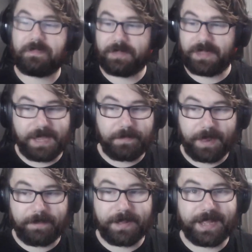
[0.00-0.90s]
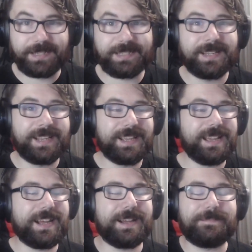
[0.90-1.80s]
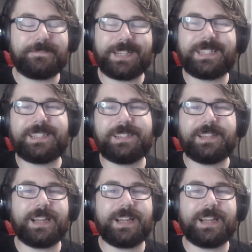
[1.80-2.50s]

keep that in mind. But